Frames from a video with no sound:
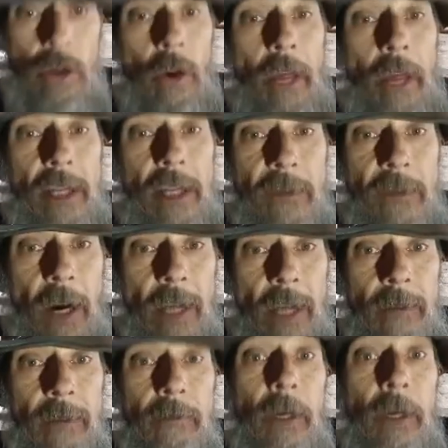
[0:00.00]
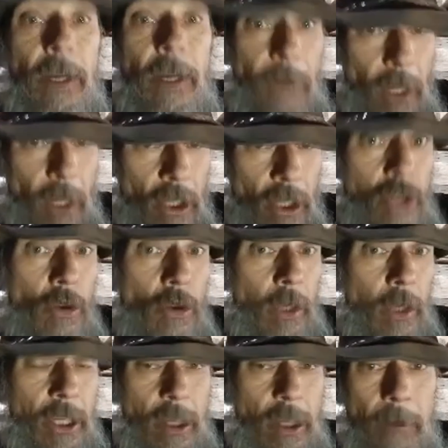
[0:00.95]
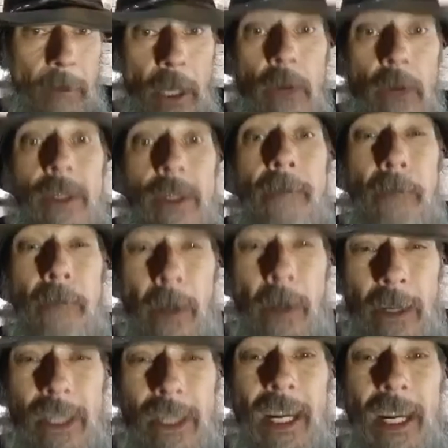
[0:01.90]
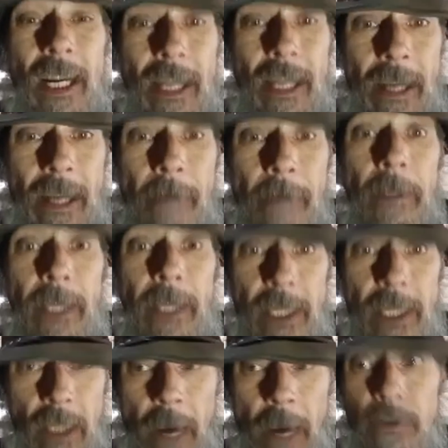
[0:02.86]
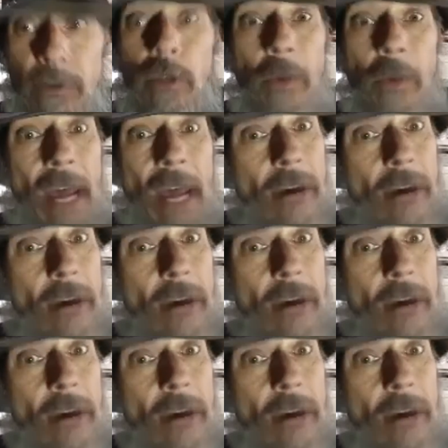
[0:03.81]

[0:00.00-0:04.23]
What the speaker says: that's fine. But if it is truly somebody who is impersonating a police officer without